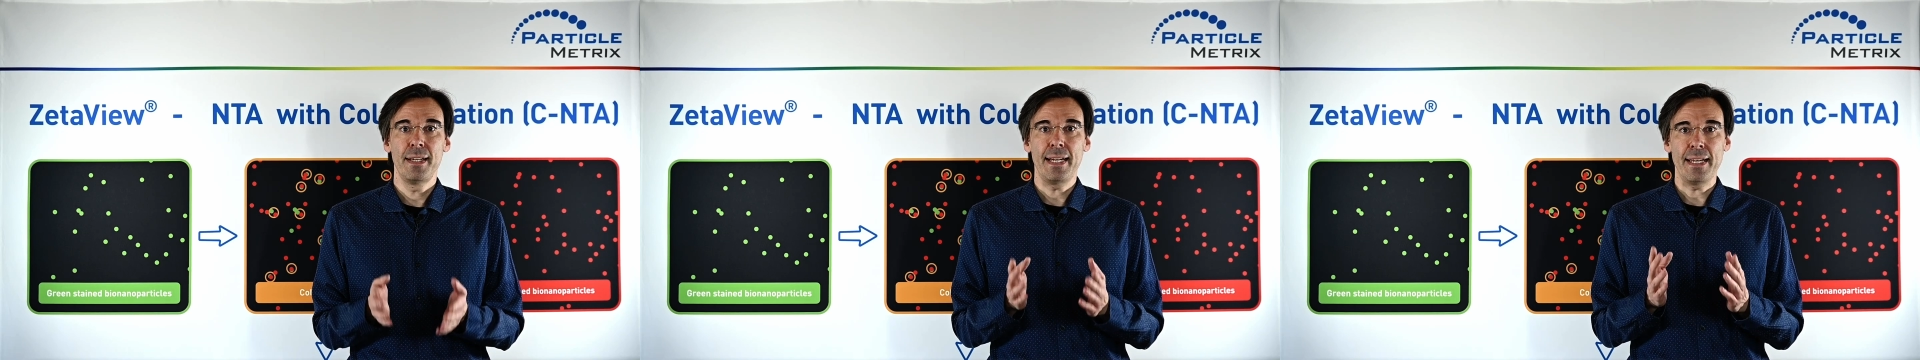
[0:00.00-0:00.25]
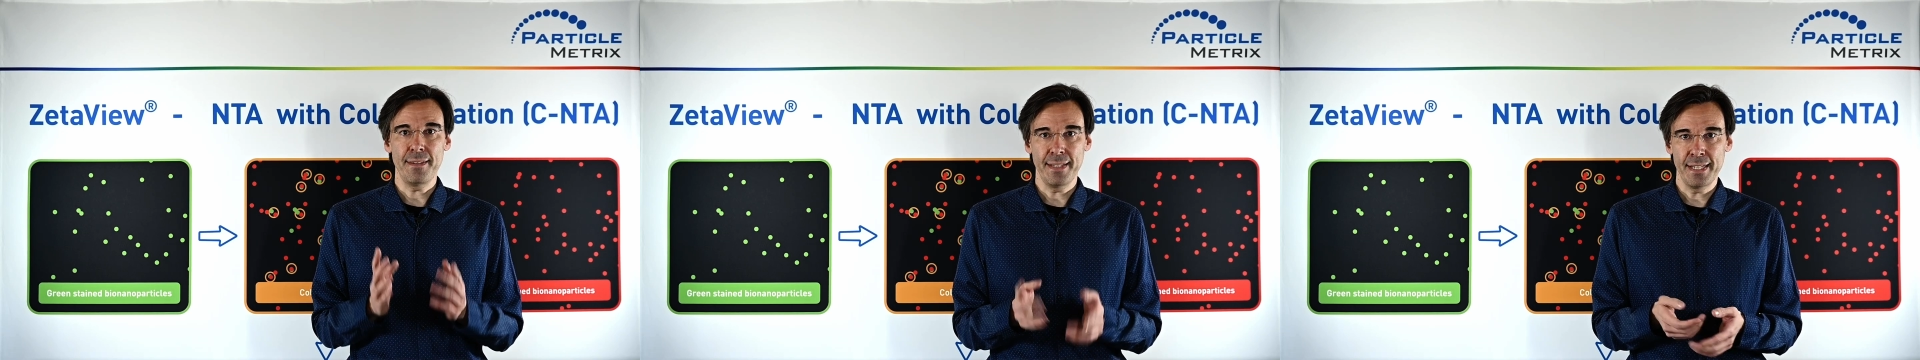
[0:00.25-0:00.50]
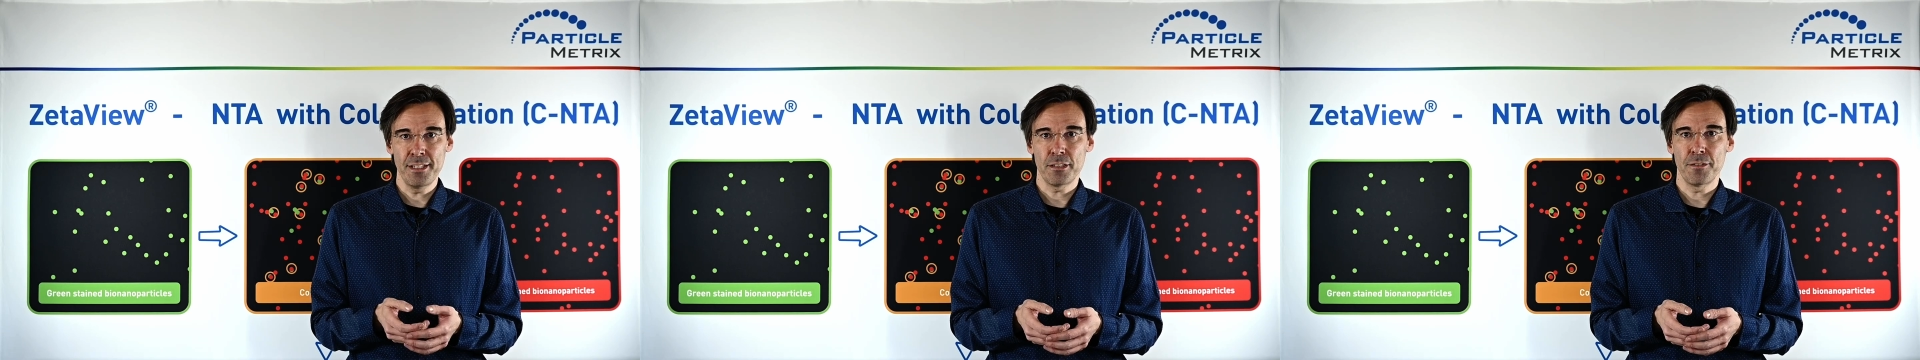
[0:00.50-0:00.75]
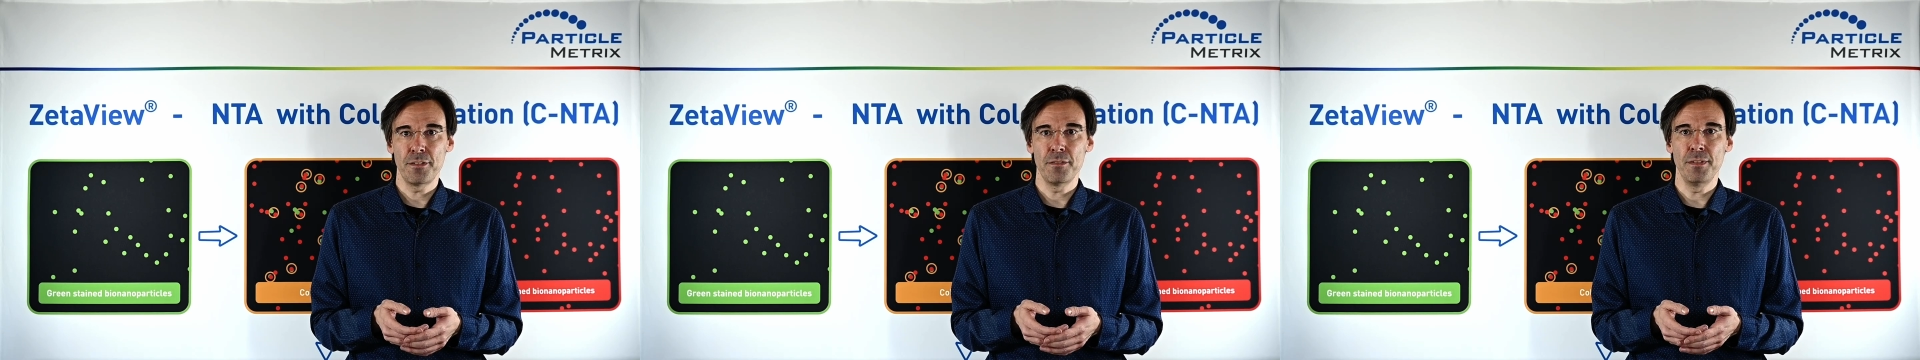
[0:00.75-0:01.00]
At the end
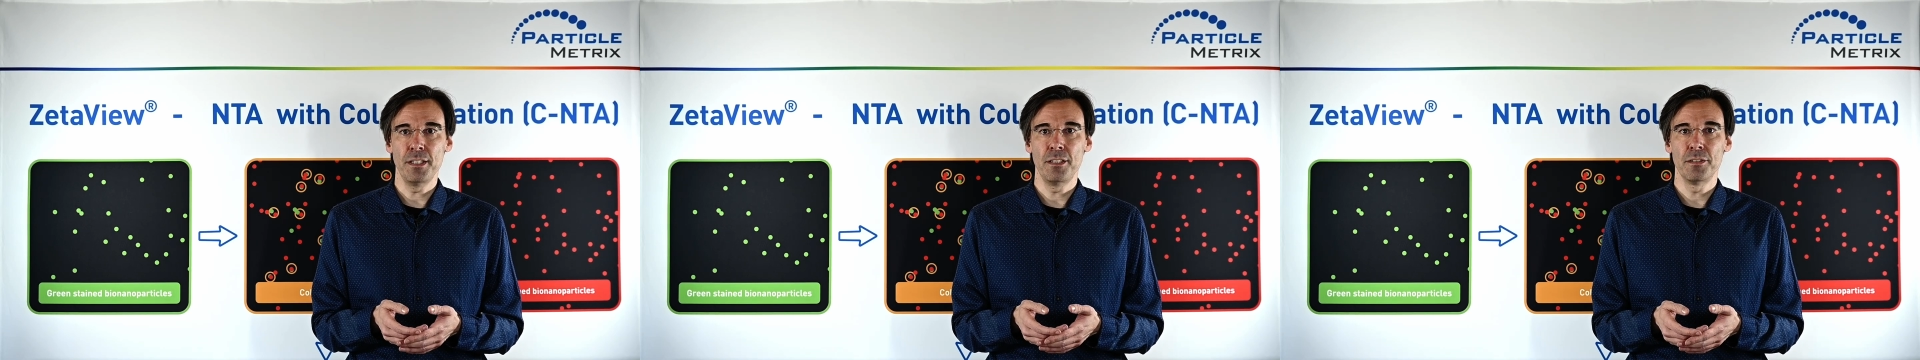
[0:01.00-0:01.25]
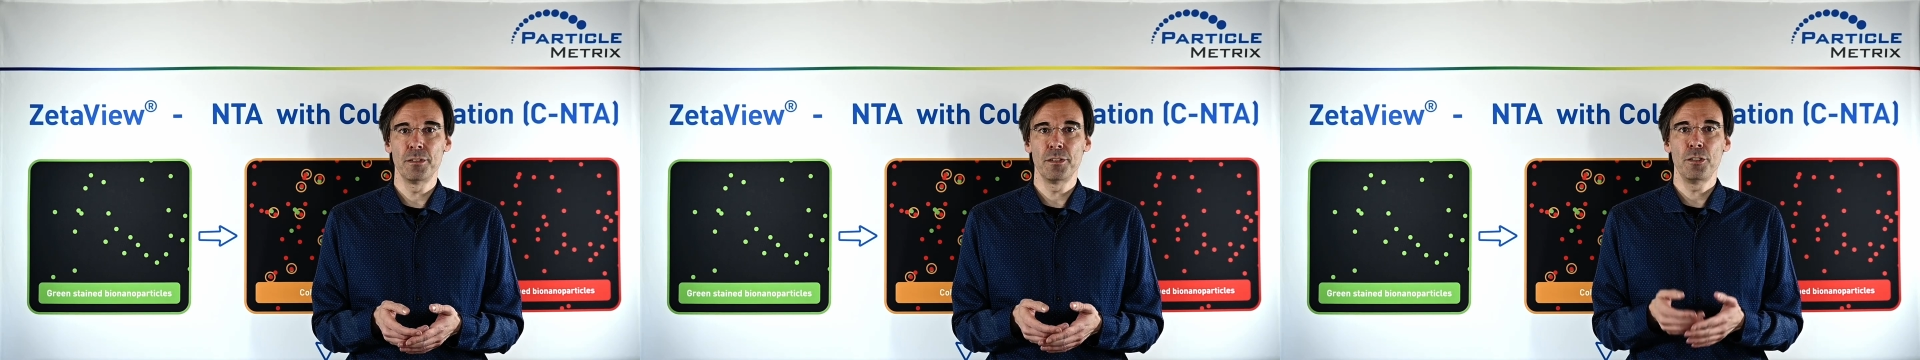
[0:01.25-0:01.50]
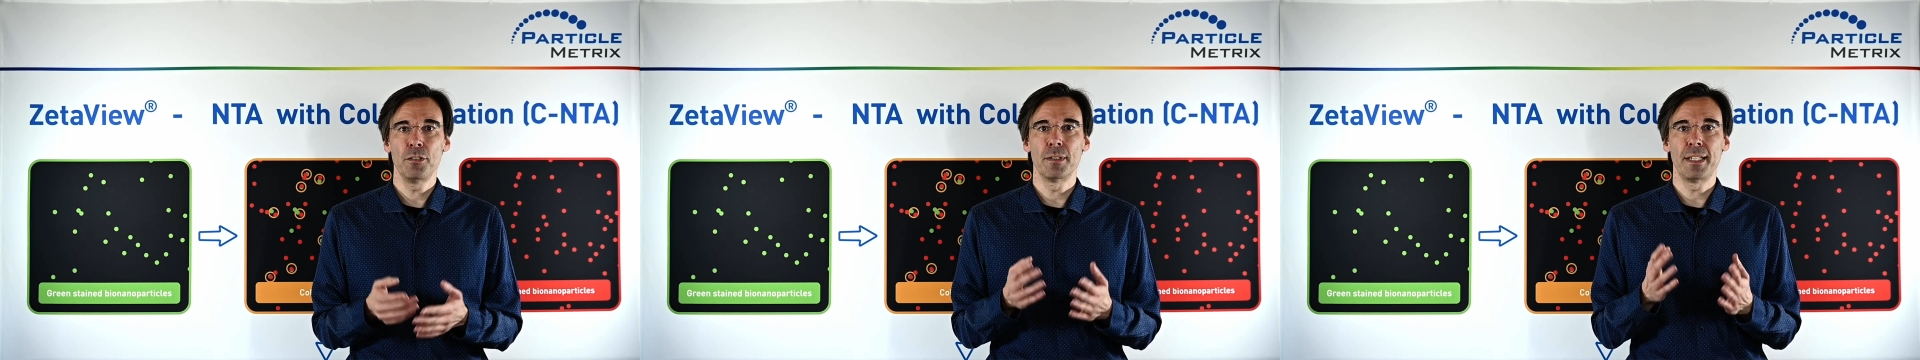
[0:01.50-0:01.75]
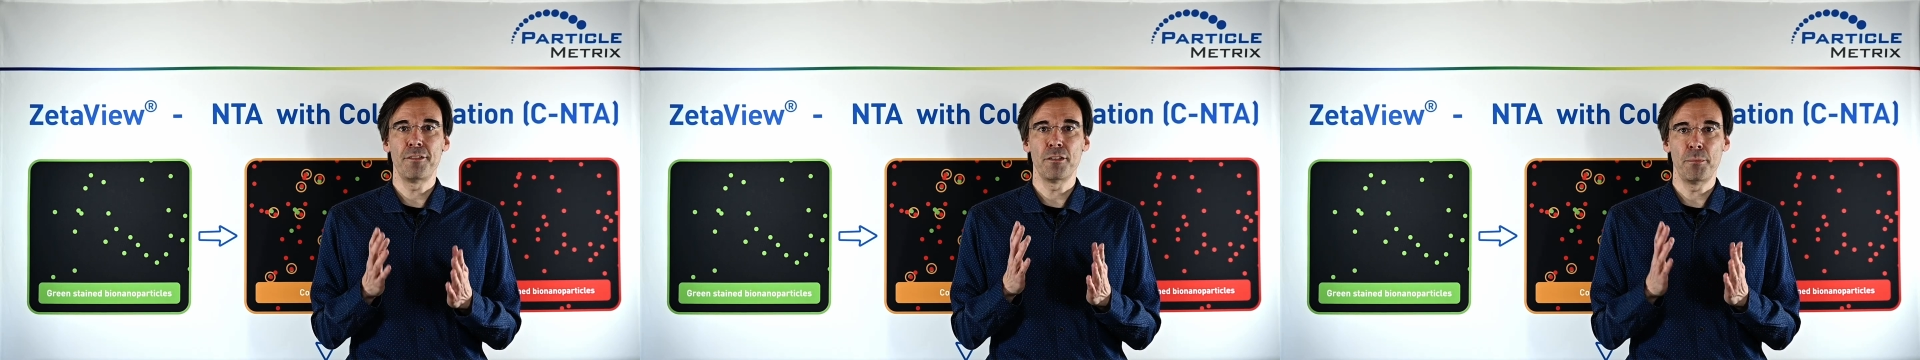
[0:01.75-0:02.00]
of the video, you will
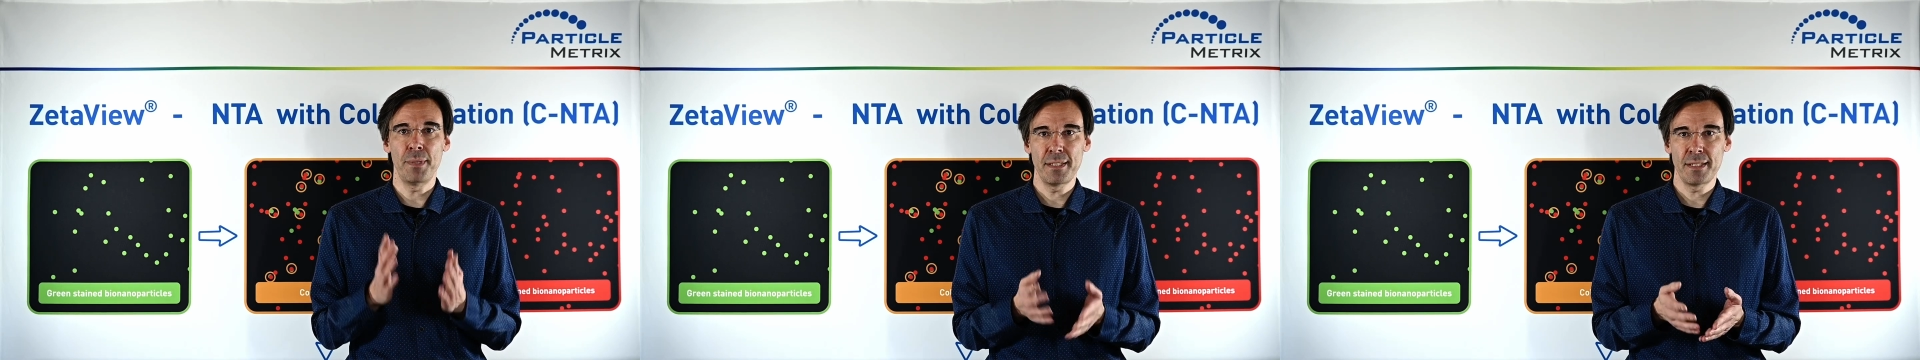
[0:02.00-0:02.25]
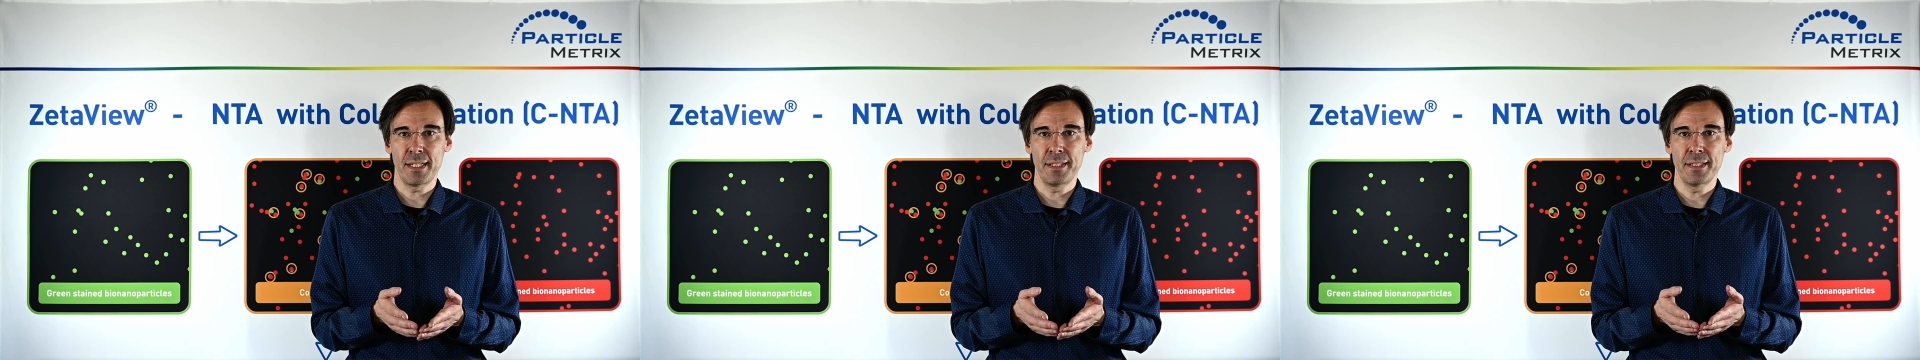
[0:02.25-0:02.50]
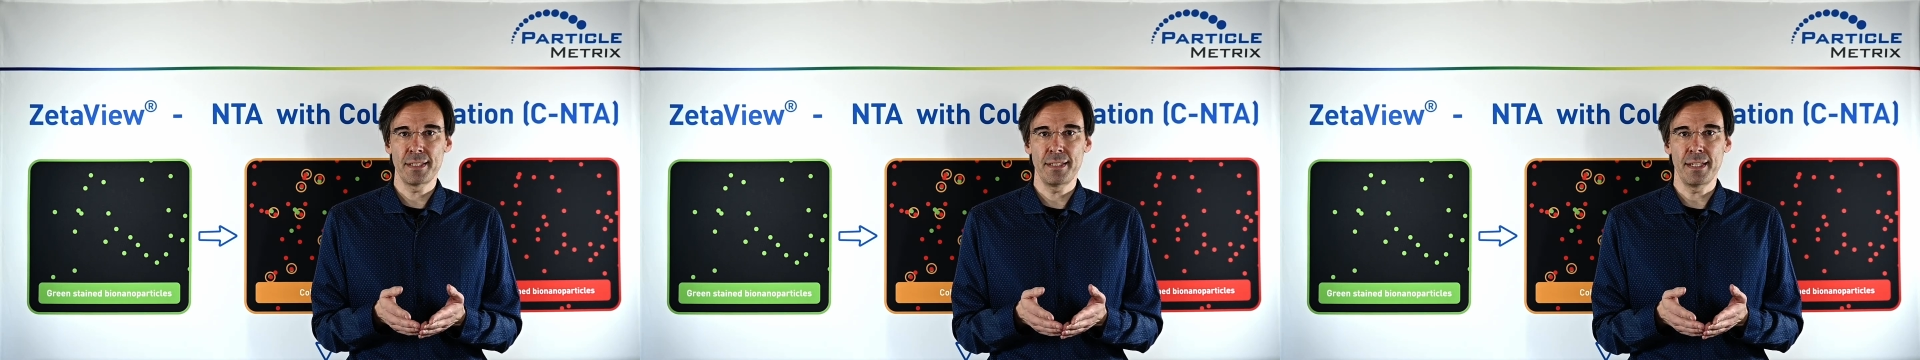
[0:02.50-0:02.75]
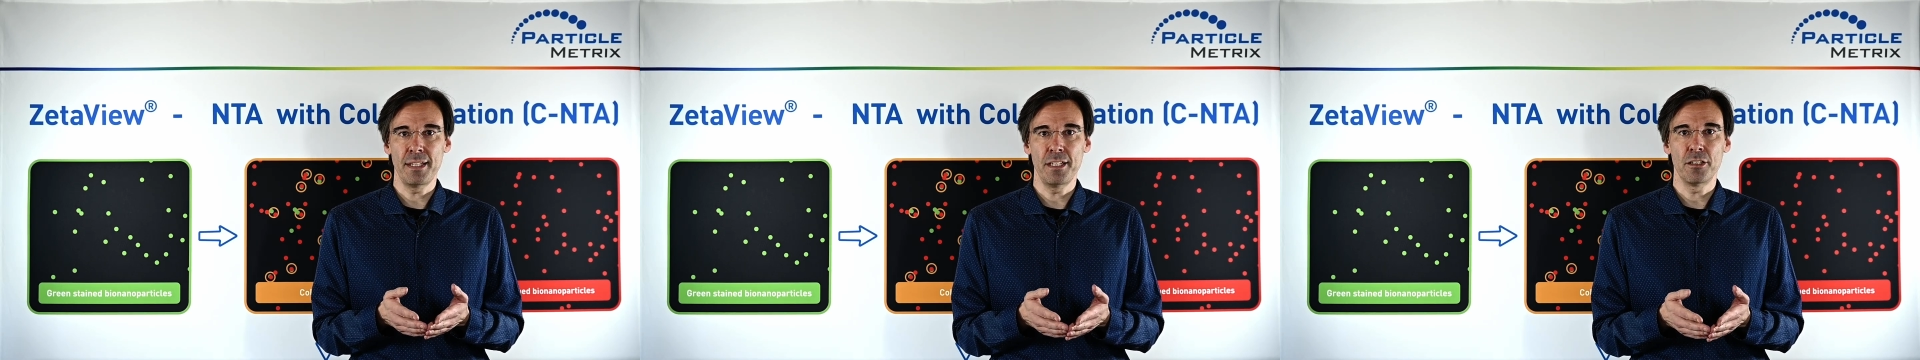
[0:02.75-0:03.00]
have a better
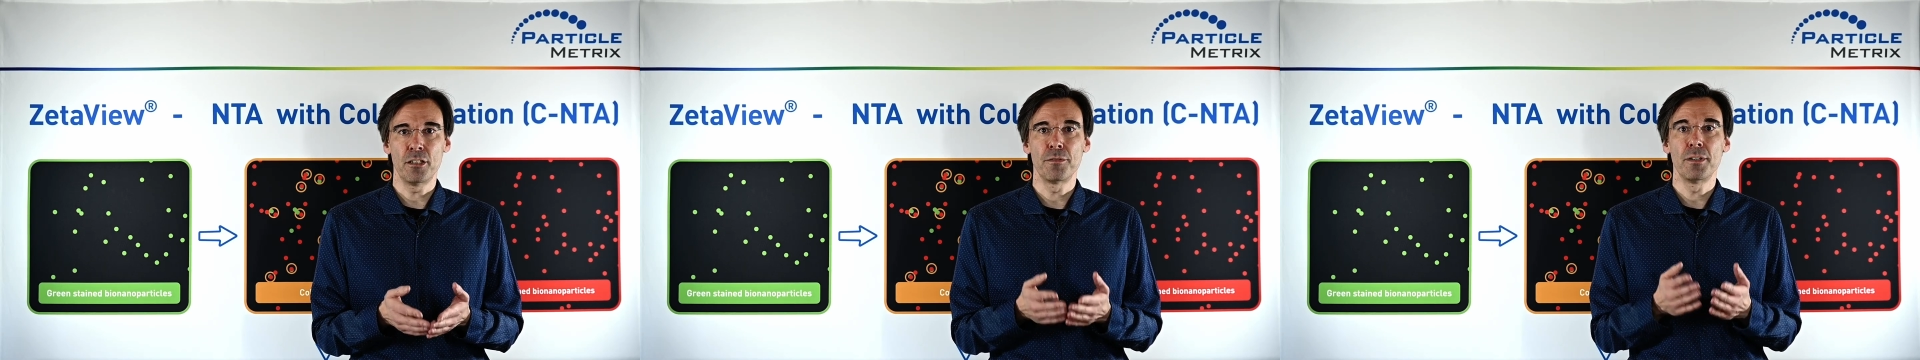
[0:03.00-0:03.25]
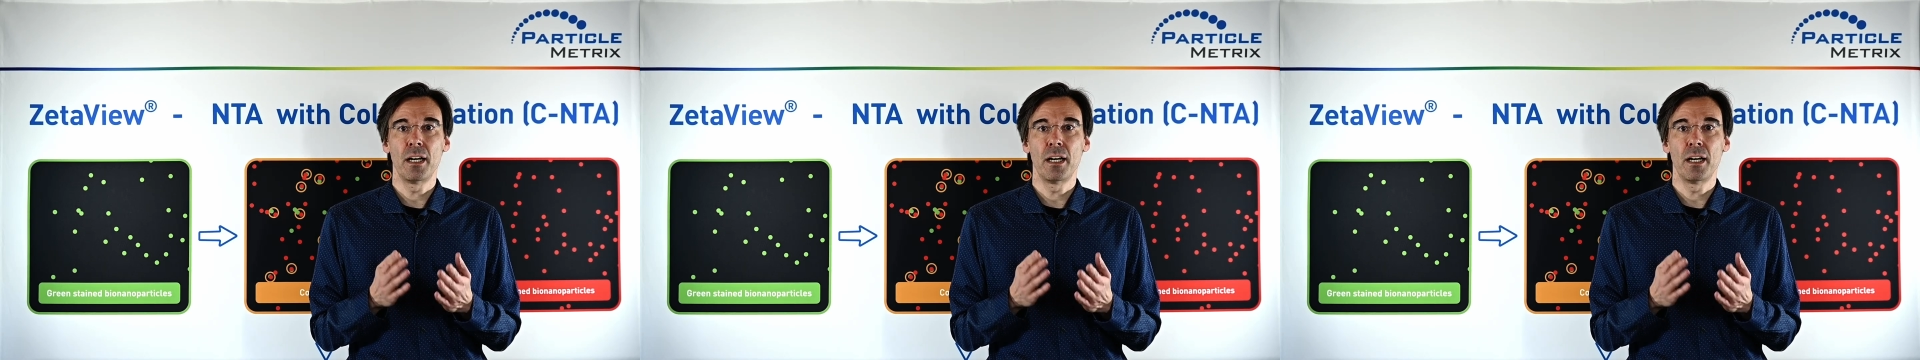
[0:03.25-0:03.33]
understanding of